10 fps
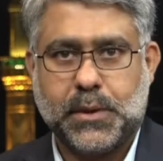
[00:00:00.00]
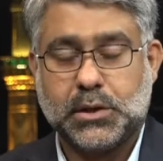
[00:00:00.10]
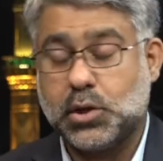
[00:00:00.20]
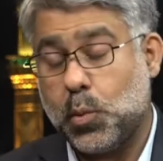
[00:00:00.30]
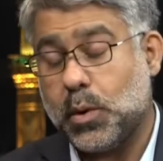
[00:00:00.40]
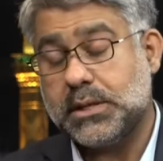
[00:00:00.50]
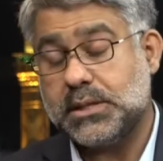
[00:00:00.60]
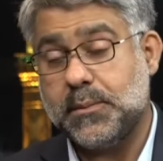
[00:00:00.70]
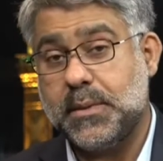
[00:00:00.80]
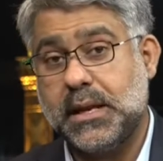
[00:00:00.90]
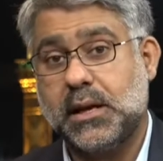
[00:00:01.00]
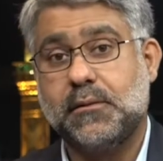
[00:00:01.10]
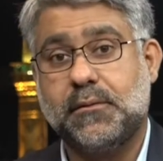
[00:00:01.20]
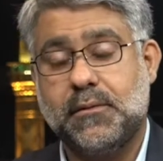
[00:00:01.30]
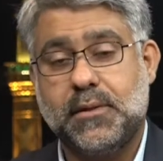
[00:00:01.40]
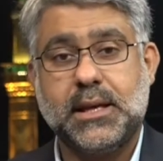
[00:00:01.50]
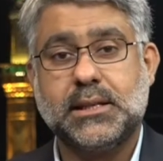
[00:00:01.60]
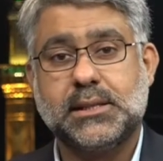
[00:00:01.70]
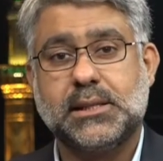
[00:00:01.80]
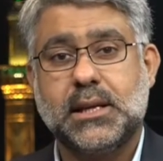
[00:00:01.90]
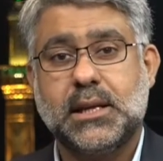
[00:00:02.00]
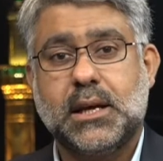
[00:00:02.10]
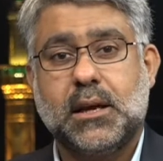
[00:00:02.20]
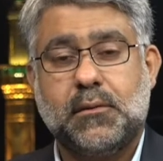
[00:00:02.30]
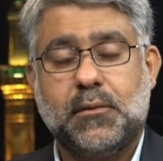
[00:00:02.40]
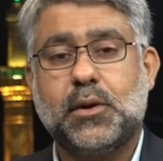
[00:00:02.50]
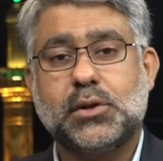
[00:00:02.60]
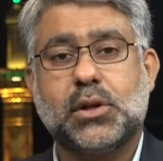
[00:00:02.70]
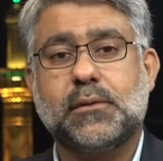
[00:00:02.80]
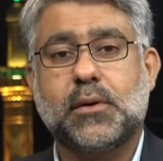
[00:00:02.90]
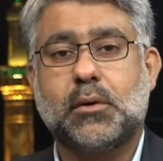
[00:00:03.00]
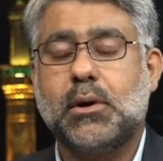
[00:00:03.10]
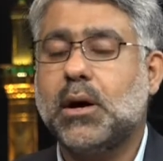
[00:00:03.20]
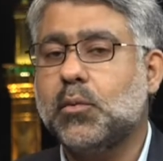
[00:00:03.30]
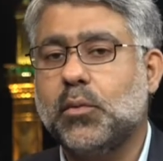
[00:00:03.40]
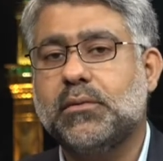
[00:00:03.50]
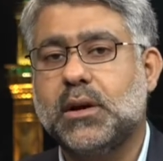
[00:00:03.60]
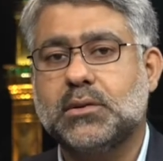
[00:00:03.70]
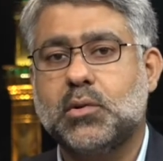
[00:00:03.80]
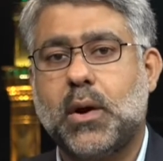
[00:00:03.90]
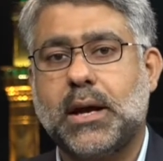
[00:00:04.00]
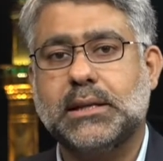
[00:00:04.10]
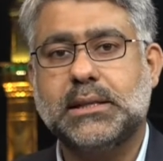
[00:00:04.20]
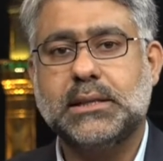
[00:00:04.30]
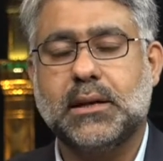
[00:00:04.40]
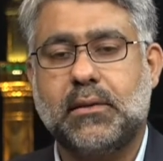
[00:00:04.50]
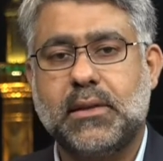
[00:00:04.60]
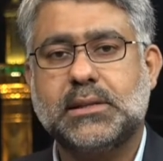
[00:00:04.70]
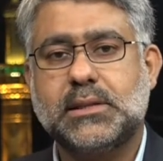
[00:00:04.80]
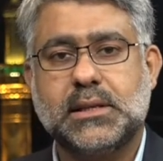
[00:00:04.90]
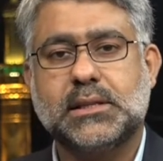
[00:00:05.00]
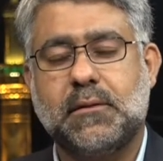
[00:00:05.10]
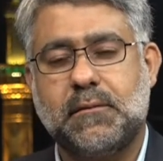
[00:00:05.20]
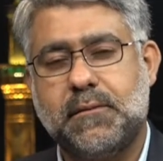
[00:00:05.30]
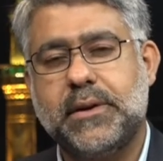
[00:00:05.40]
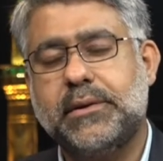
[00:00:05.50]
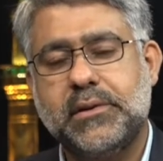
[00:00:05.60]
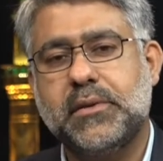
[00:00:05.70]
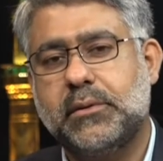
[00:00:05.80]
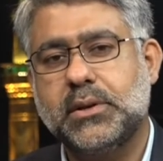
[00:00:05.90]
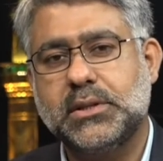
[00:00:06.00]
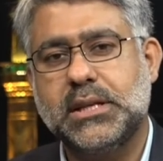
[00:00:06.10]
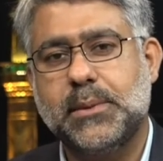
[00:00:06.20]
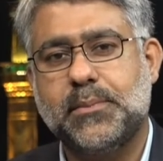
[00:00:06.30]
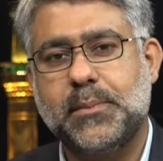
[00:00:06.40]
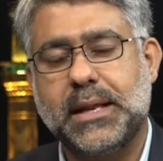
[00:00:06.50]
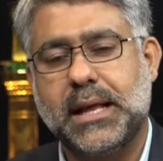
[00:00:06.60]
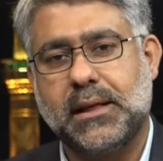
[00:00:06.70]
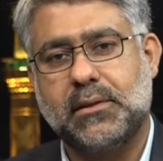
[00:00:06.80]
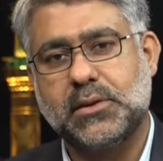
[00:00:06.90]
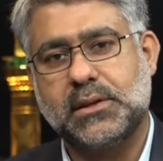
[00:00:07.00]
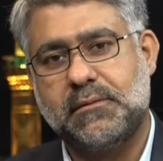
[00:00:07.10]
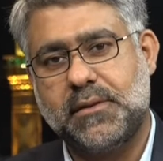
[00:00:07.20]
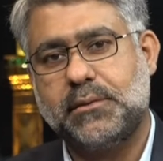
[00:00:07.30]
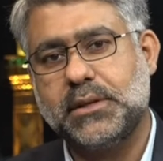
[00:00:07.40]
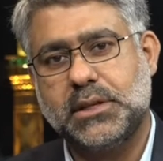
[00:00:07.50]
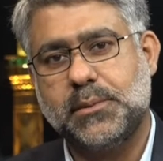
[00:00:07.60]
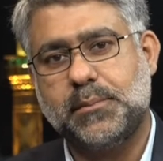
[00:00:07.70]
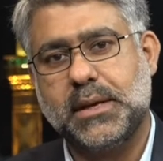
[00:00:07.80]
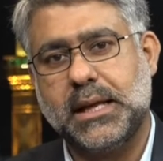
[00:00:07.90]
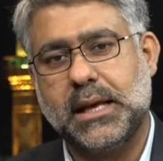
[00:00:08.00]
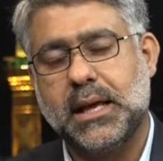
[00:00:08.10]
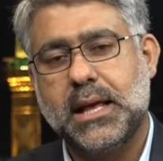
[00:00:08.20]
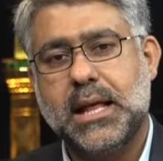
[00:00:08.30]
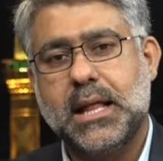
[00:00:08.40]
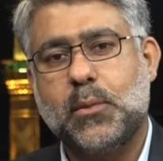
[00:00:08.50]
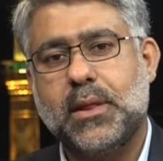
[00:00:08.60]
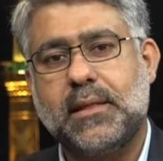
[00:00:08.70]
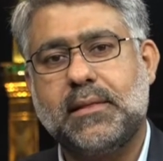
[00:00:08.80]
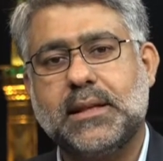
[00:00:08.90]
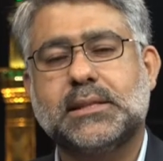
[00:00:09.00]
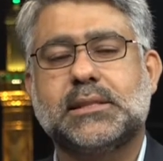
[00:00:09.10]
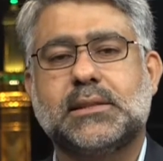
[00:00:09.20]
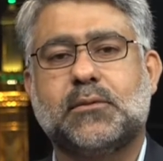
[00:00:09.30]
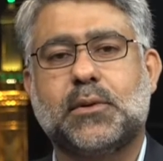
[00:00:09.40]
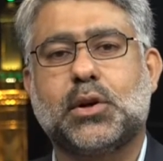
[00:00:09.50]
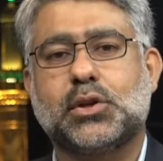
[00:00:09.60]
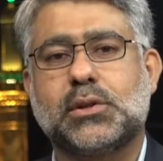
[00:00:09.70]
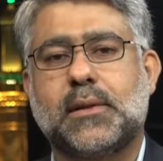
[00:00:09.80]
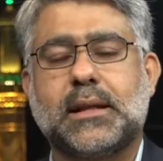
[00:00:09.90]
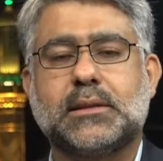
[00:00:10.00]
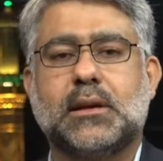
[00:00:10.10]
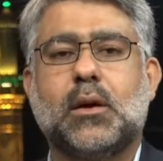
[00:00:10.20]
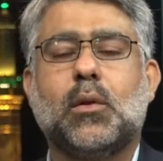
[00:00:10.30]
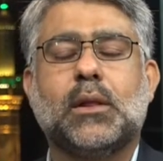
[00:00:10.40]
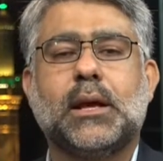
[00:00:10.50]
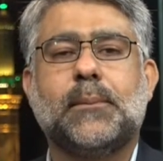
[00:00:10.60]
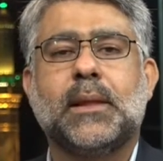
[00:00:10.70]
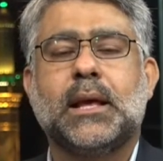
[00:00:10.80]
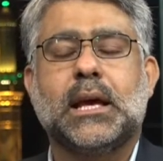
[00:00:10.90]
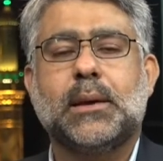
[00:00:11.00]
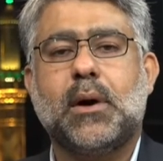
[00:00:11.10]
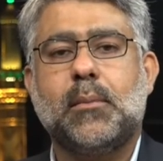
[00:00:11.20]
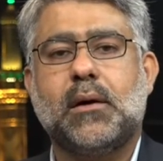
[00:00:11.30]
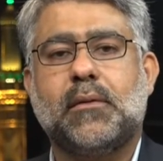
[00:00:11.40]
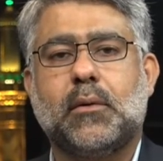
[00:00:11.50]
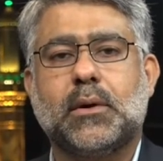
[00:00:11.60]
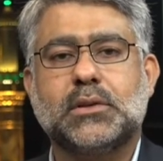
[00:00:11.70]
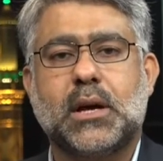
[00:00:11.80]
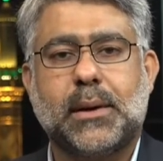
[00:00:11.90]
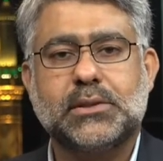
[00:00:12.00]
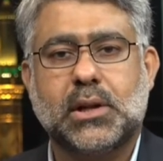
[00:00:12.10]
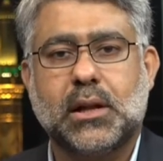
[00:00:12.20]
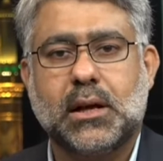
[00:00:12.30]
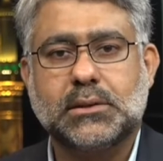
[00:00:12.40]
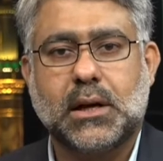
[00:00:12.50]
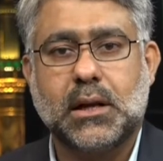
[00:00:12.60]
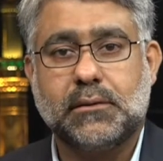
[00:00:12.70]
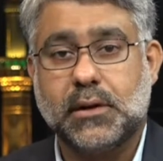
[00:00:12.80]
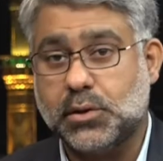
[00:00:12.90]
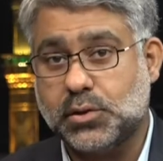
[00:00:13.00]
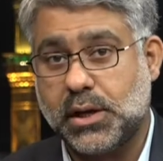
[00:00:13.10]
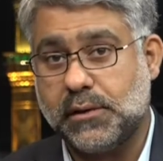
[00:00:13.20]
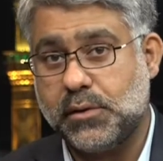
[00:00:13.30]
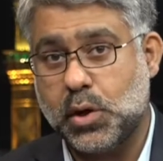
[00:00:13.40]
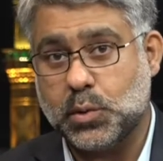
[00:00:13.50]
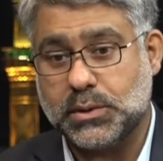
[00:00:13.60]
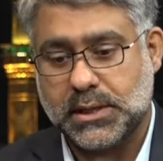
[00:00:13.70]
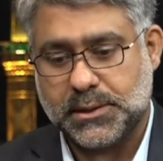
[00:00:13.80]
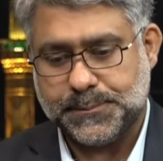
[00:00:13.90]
So what is the meaning of this verse of Quran? We've got no idea. This is a very, very deep meaning. There's a very deep meaning within this verse that only Imam of our time, Ajjalallahu ta'ala Farajul Sharif, knows it.